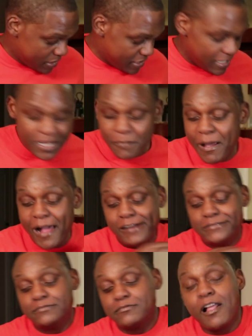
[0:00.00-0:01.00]
ain't
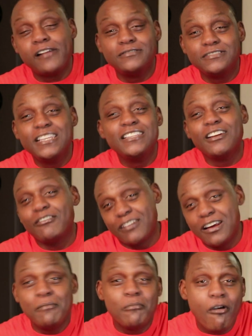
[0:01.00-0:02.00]
about eating on
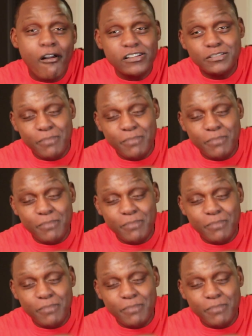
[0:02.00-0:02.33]
cutting board. It's